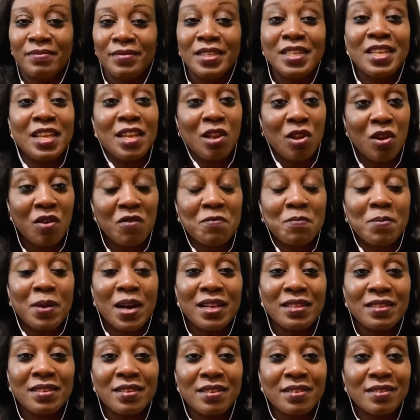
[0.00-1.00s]
They love
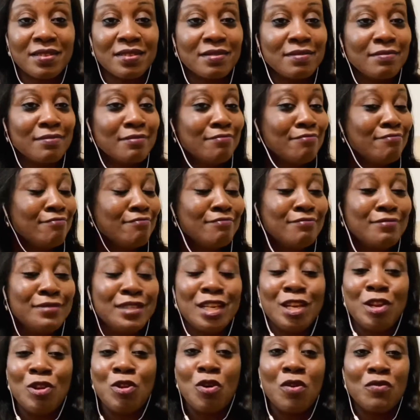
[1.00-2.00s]
practice,
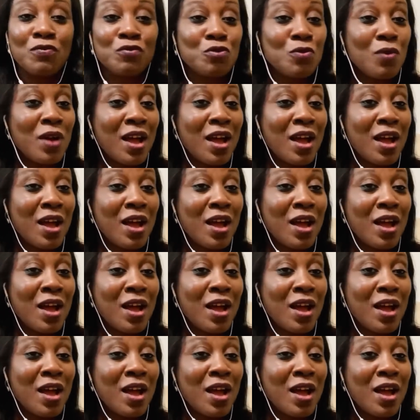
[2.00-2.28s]
they love to